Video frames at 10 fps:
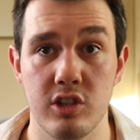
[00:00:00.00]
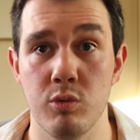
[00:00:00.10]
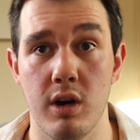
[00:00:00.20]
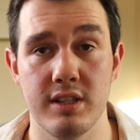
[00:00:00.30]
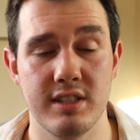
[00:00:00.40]
do
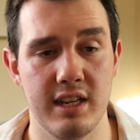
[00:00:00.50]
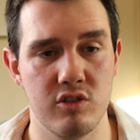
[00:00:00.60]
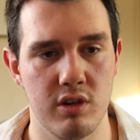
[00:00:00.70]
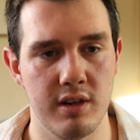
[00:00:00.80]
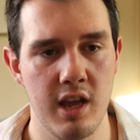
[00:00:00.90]
what I said,
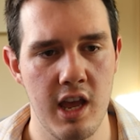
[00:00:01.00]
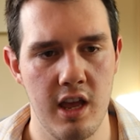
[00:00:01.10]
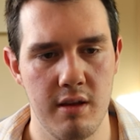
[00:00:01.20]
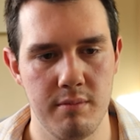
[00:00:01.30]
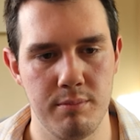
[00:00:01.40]
trying to
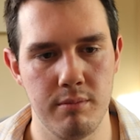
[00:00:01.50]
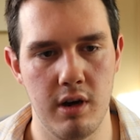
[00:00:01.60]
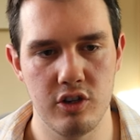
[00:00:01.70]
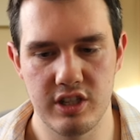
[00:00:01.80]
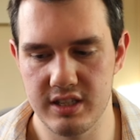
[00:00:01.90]

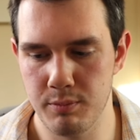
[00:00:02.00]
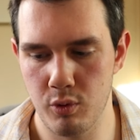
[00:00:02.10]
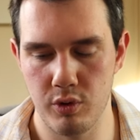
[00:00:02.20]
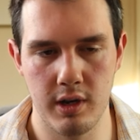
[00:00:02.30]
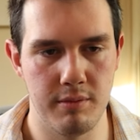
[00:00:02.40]
march this
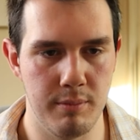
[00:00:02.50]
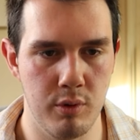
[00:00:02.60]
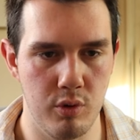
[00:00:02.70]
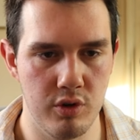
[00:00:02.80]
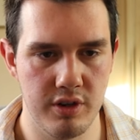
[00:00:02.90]
pawn up the
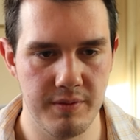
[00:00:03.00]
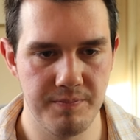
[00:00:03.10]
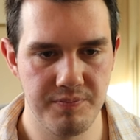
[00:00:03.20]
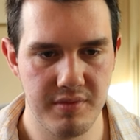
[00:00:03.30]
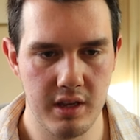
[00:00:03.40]
board.
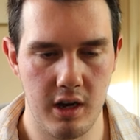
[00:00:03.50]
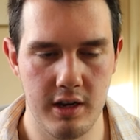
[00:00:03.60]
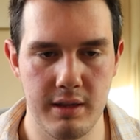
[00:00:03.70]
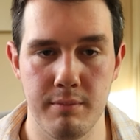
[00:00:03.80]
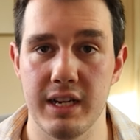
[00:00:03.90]

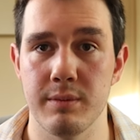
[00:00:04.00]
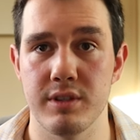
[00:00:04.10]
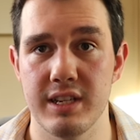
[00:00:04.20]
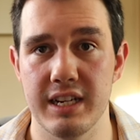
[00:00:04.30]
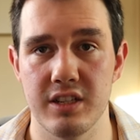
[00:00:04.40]
I then make a
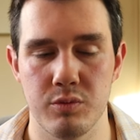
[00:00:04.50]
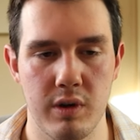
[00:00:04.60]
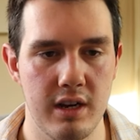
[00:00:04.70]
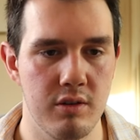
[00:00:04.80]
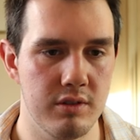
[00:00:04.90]
mistake as
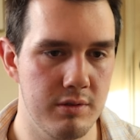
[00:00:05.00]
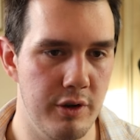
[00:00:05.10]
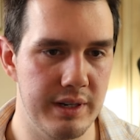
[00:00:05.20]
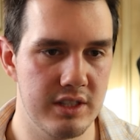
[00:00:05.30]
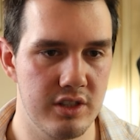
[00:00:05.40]
well,
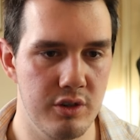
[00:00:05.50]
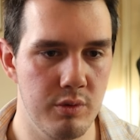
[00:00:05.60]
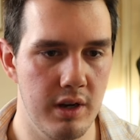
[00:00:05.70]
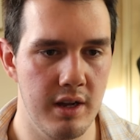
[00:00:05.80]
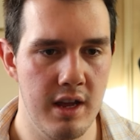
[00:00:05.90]
going
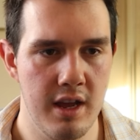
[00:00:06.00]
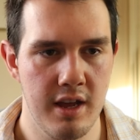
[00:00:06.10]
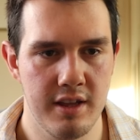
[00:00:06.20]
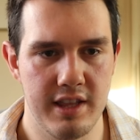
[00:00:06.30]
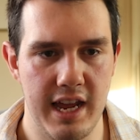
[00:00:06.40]
to
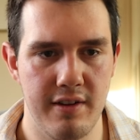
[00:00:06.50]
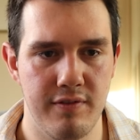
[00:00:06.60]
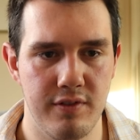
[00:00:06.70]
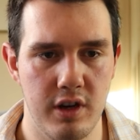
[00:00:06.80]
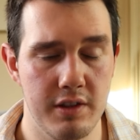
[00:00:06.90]

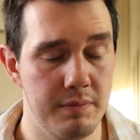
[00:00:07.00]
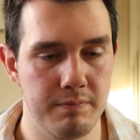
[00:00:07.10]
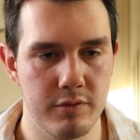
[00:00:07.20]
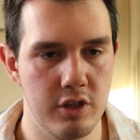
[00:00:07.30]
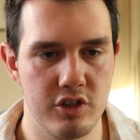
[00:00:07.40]

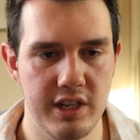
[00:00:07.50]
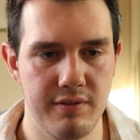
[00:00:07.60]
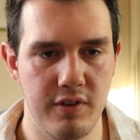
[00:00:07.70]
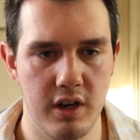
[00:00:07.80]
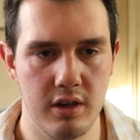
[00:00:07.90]
the G
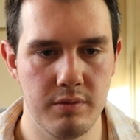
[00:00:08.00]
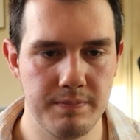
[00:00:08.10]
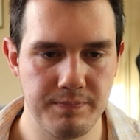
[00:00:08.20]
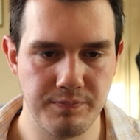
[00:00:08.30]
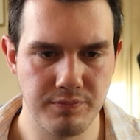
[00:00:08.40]
file.
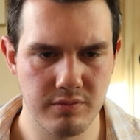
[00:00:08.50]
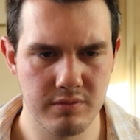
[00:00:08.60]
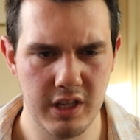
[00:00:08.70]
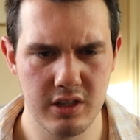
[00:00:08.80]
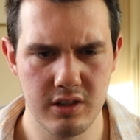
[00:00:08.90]

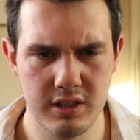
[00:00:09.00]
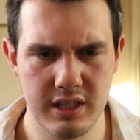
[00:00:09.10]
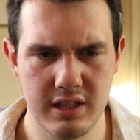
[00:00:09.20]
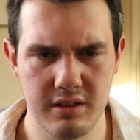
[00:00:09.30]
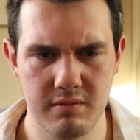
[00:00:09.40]
Did I
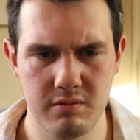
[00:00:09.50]
say that?